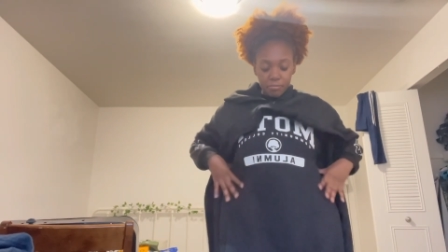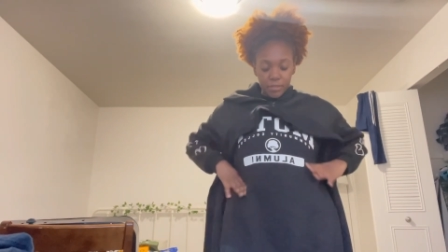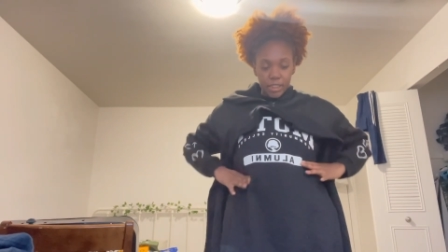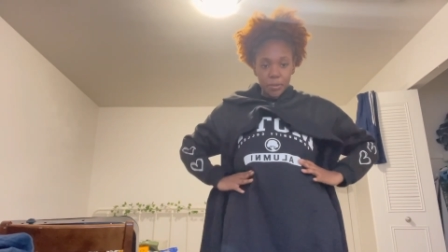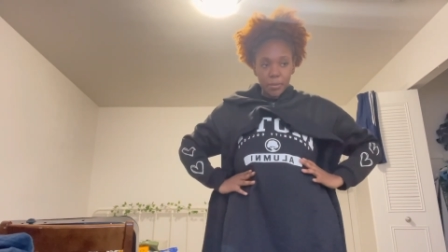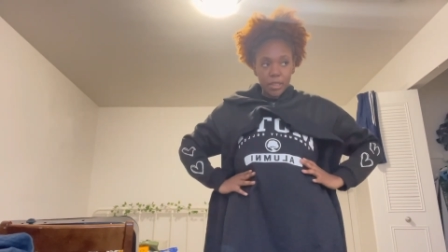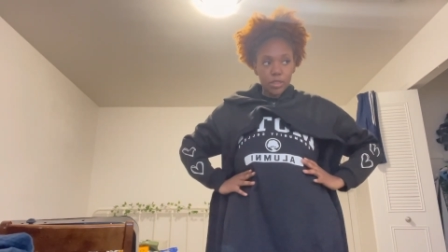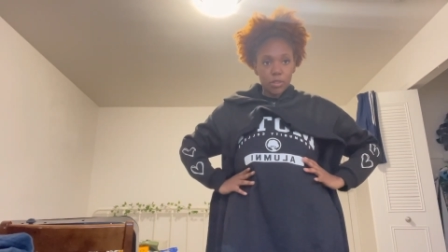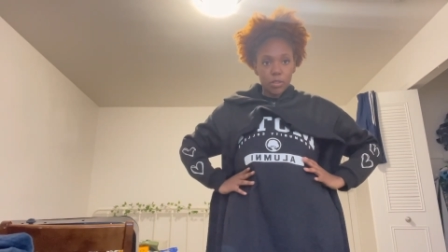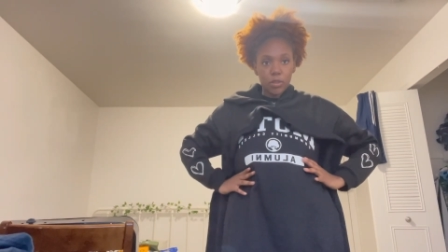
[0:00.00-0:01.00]
just because
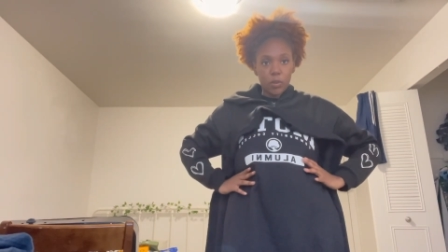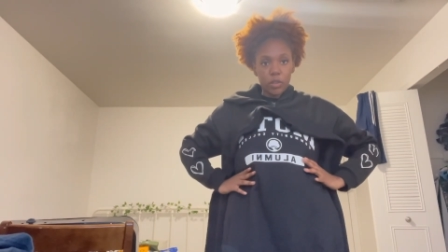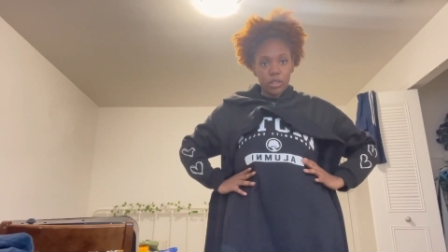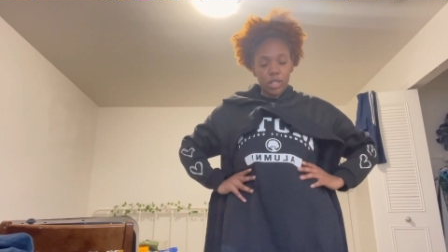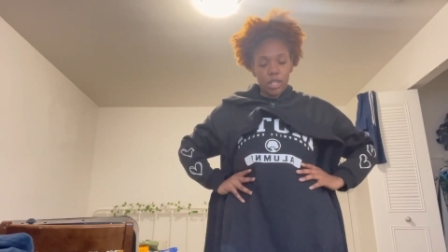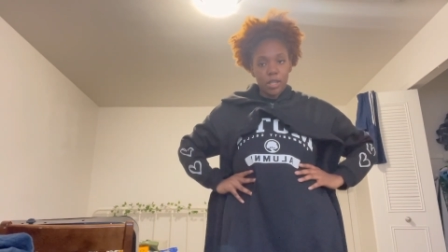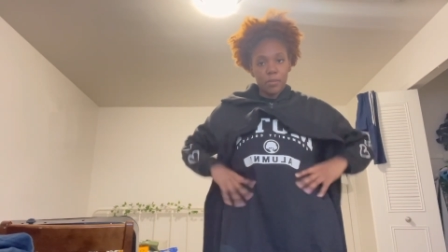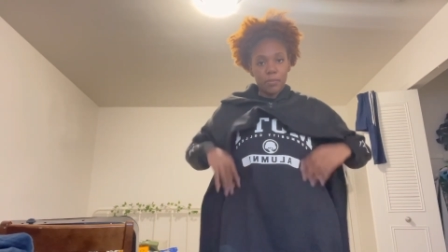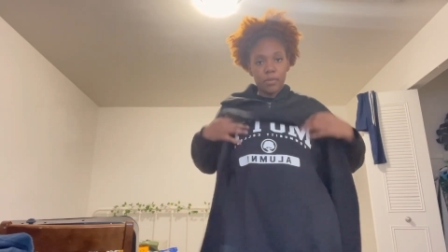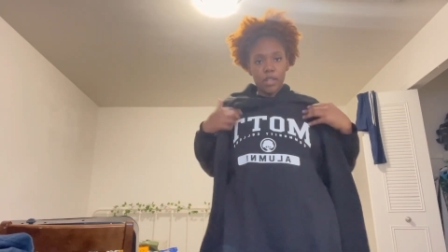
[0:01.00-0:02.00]
you know it's the winter
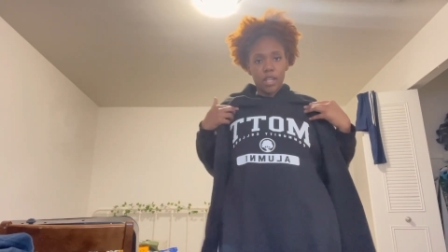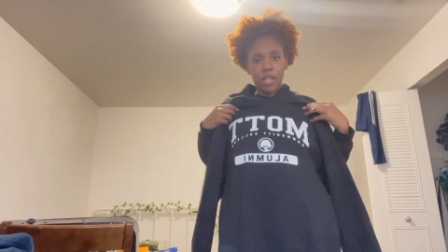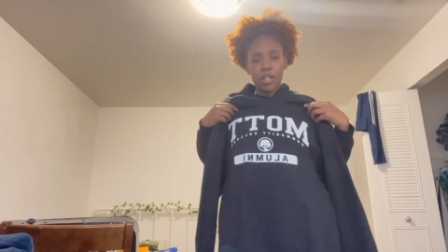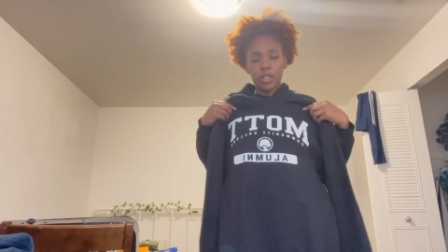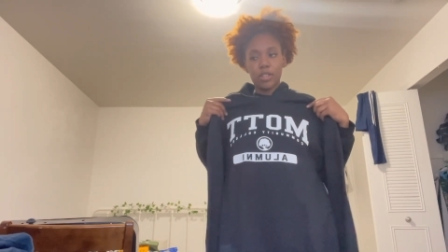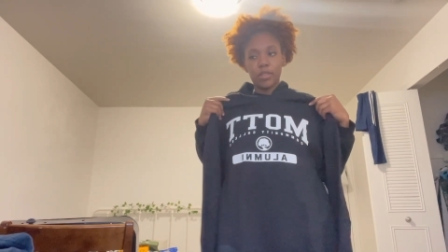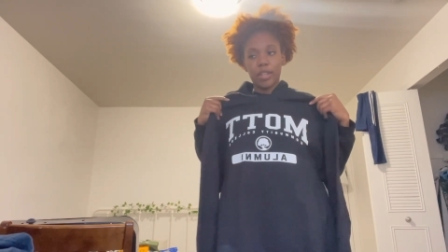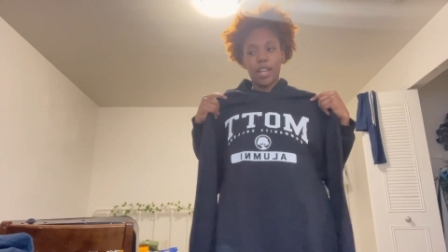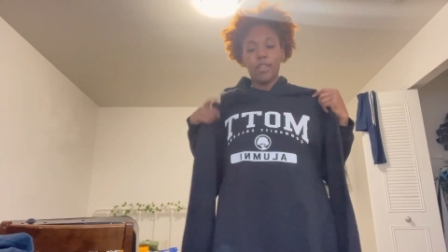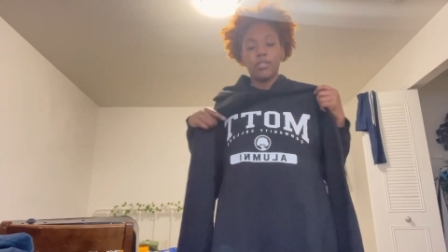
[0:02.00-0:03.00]
time and a girl
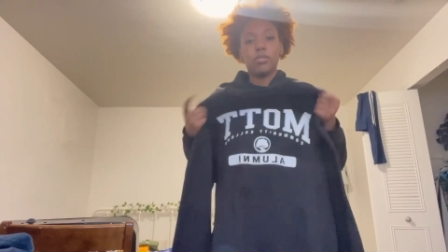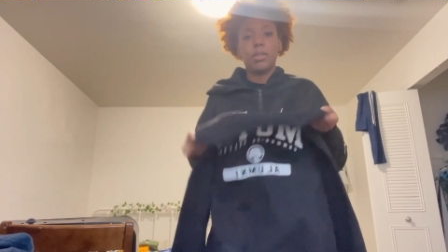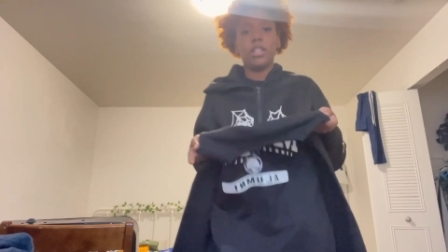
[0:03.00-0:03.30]
can't have too many